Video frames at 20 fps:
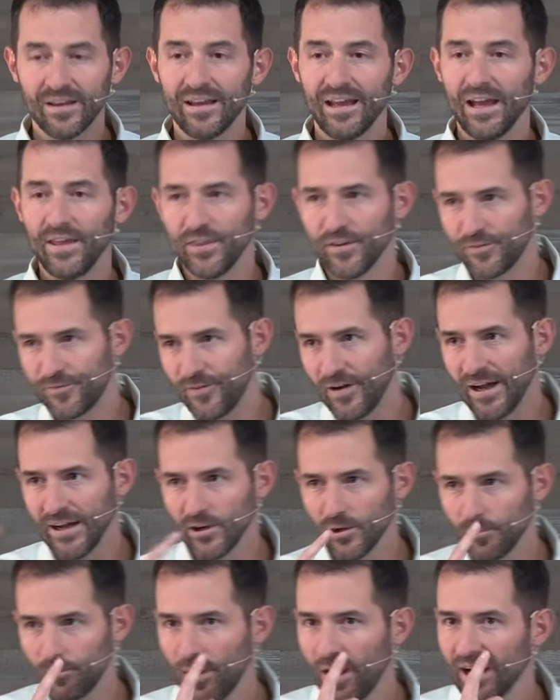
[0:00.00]
And the
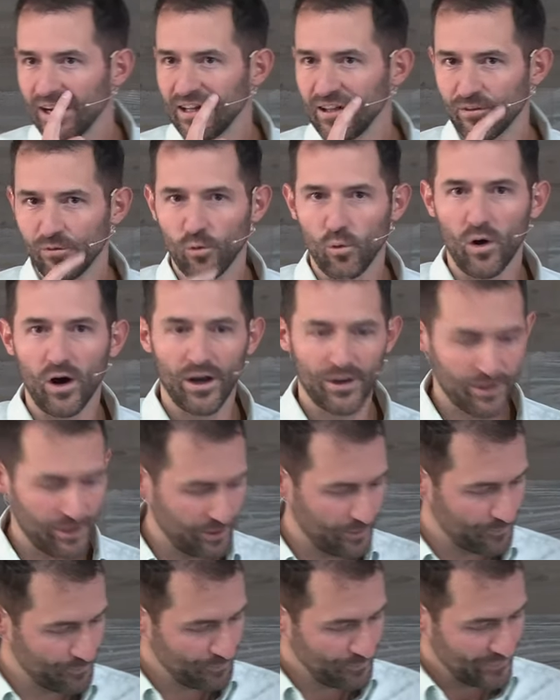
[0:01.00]
final body of
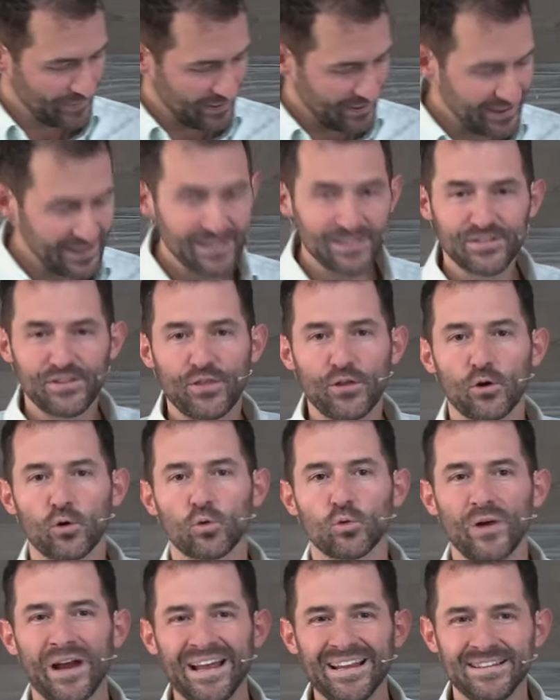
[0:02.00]
water is the
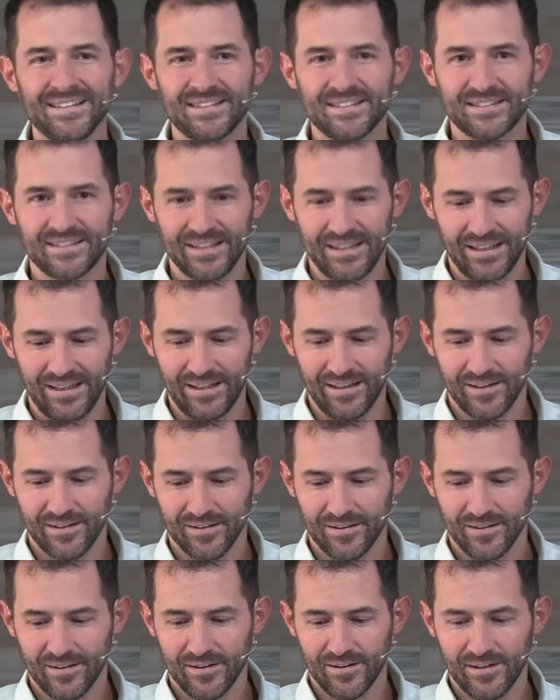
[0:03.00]
Red Sea,
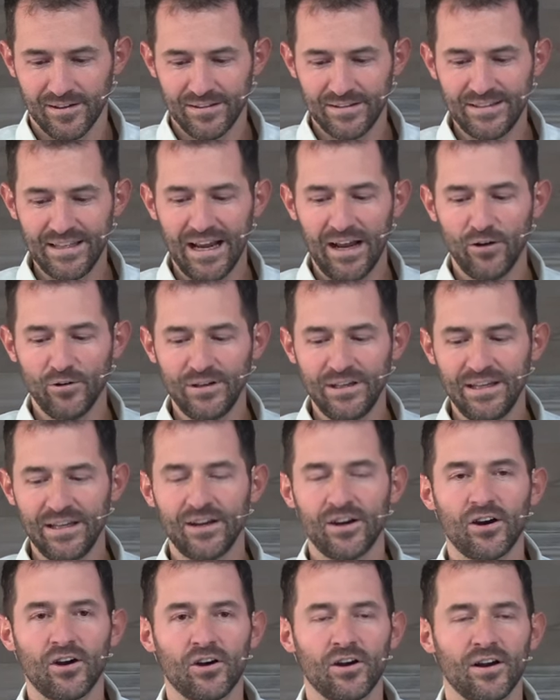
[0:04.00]
down
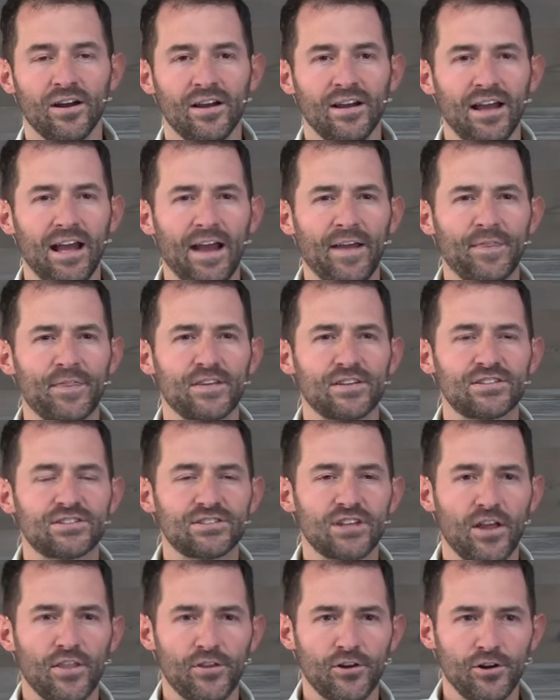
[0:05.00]
here at the
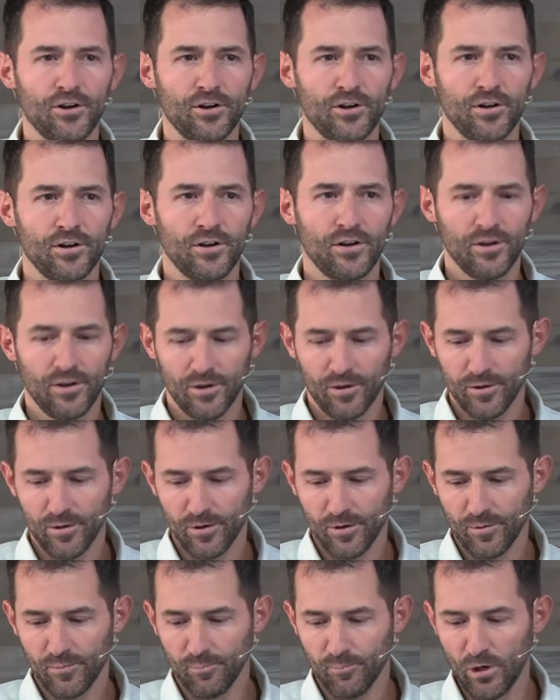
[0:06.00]

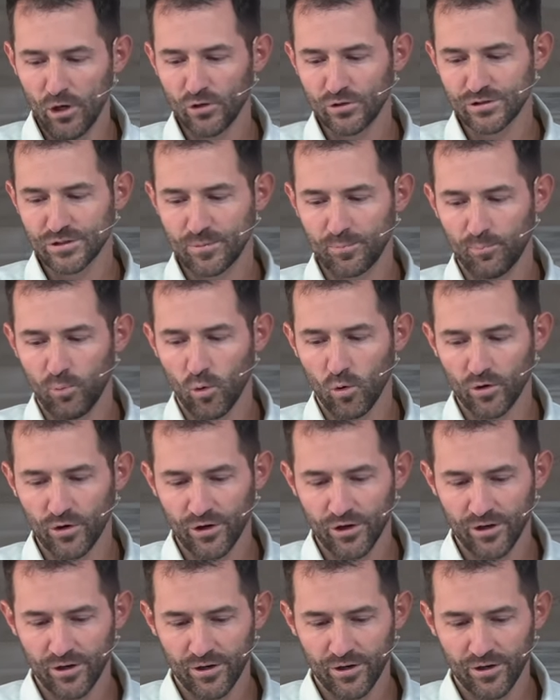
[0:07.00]
southernmost
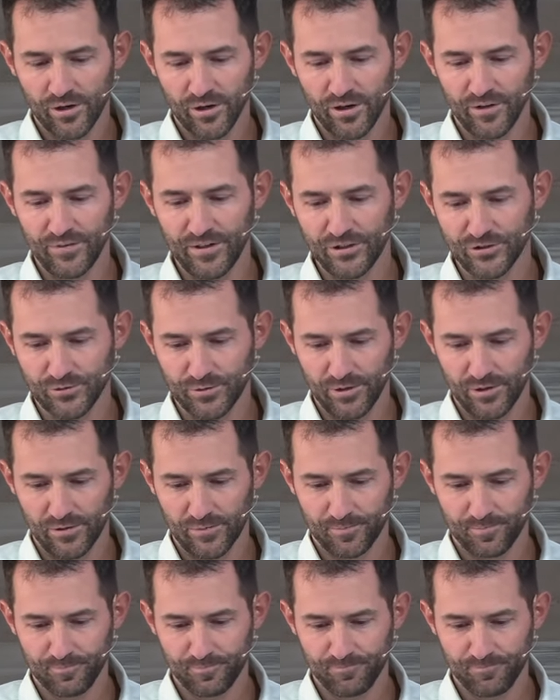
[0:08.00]
border of Israel.